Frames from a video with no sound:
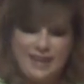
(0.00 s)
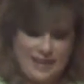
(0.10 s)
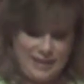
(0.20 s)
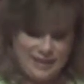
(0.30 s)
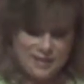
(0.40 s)

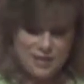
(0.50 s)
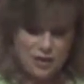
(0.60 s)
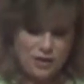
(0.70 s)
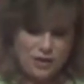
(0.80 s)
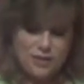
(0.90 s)
It's
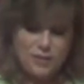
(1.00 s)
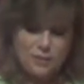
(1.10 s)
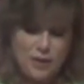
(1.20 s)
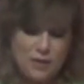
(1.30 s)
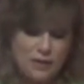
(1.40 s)
starting to
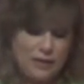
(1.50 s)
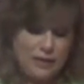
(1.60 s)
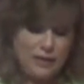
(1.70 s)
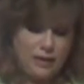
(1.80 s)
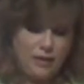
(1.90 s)
smell good
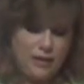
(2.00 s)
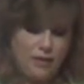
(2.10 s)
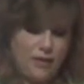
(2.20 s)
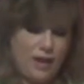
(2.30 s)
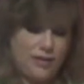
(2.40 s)
in here. Now
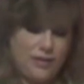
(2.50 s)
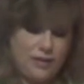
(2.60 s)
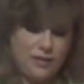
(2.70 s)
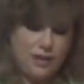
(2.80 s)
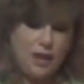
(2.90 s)
I've got
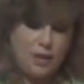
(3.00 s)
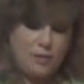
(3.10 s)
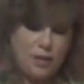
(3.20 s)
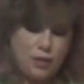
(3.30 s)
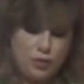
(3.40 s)
these
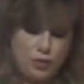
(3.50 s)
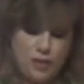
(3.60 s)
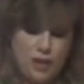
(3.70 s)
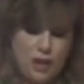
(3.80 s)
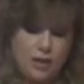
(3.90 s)
mushrooms
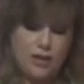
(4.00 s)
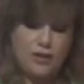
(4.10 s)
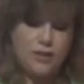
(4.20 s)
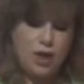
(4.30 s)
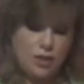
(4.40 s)
and
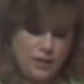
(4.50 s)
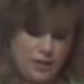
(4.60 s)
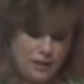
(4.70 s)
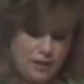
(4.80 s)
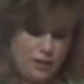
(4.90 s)
onions
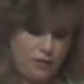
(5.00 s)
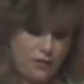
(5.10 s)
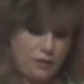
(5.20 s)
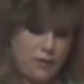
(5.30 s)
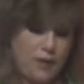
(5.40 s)
sauteing here in
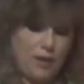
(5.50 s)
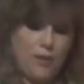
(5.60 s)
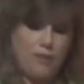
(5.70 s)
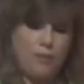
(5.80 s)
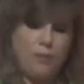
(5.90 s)
this pan
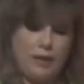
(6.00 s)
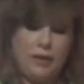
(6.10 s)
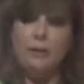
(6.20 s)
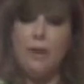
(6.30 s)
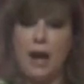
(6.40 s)
over
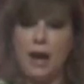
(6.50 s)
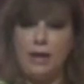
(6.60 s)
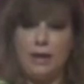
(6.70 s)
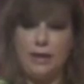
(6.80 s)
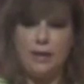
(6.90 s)

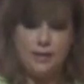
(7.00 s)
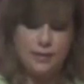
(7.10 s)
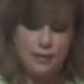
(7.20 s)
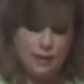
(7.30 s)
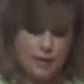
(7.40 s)
medium-high heat.
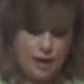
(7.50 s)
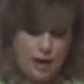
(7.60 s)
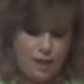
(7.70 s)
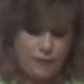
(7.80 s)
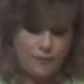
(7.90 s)

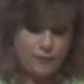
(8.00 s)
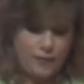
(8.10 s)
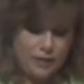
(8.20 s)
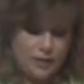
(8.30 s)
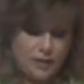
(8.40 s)

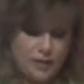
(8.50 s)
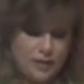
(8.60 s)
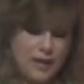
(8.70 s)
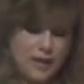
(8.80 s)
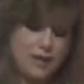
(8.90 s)
It's going
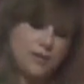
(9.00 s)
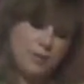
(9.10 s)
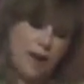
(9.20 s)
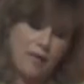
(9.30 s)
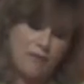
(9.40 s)
to take us
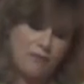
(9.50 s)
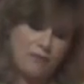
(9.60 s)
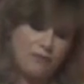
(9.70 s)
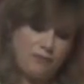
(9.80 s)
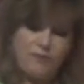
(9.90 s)
about
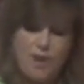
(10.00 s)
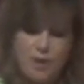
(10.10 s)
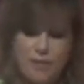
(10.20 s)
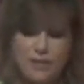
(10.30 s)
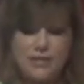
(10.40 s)

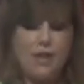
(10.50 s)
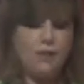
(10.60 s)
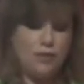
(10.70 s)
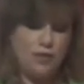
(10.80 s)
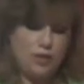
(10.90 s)

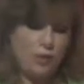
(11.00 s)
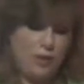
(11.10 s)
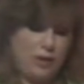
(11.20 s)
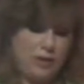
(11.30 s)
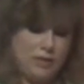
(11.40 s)
7 or so
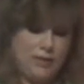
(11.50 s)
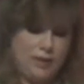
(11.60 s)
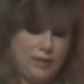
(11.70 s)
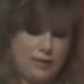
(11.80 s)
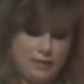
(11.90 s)
minutes to
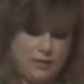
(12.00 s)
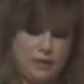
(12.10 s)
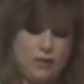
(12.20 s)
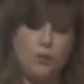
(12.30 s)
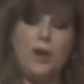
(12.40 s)
get these to
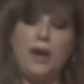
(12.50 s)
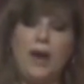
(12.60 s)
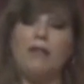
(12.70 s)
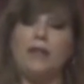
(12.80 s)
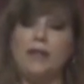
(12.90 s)
sweat
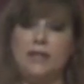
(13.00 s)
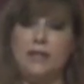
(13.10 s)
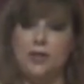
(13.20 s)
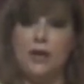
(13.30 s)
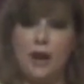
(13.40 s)
out and get
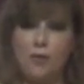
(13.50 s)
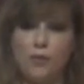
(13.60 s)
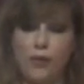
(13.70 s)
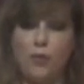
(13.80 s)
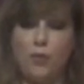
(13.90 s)
tender how we're
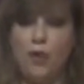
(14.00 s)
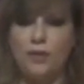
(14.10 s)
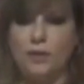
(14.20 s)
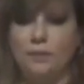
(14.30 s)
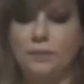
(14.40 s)
going to want them.